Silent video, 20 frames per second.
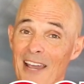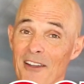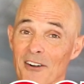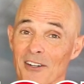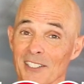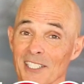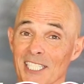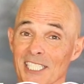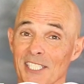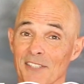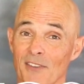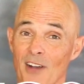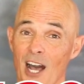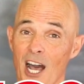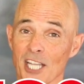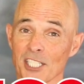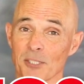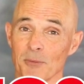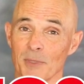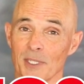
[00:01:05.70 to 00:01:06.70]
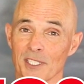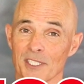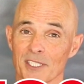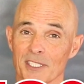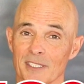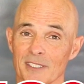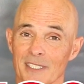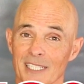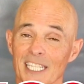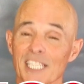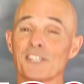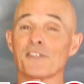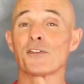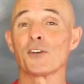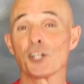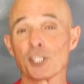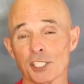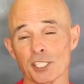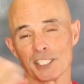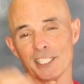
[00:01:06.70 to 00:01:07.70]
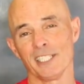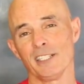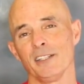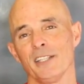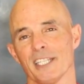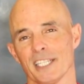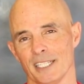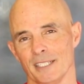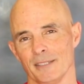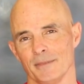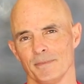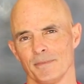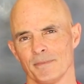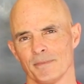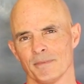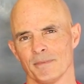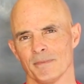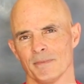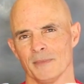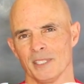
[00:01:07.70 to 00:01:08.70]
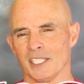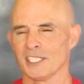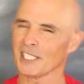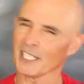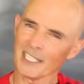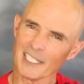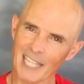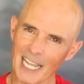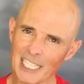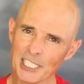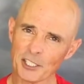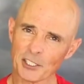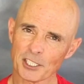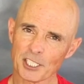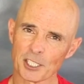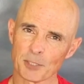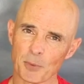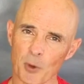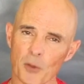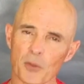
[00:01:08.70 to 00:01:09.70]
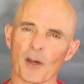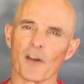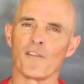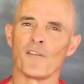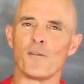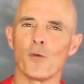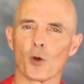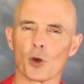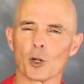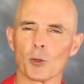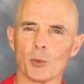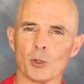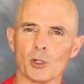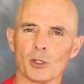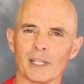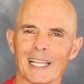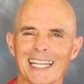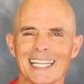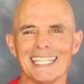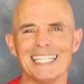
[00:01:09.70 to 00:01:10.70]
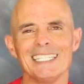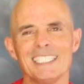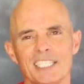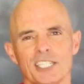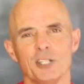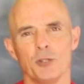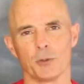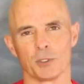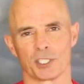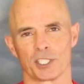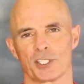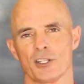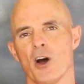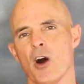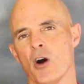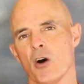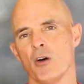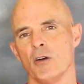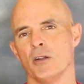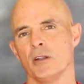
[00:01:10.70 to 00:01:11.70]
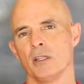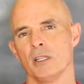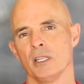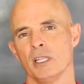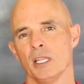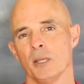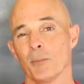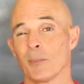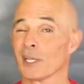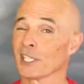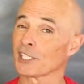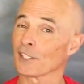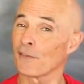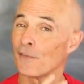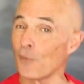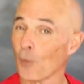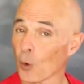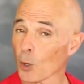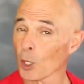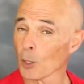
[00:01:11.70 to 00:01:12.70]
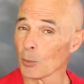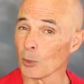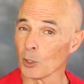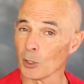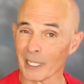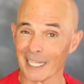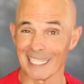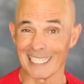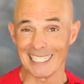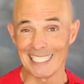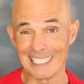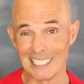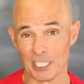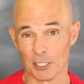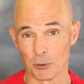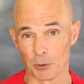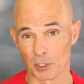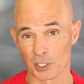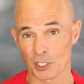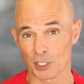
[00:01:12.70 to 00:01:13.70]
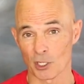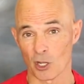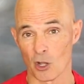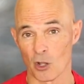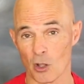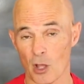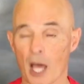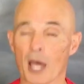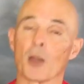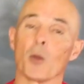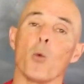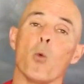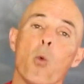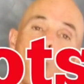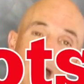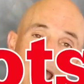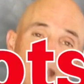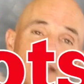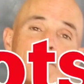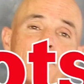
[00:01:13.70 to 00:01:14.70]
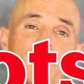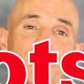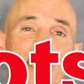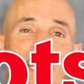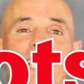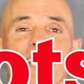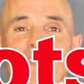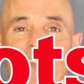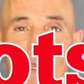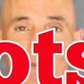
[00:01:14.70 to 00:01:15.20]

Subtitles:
out our list of awesomeness is versatility. You see, nitrous is both affordable and easy to install, but it's affordable and easy to install on a wide variety of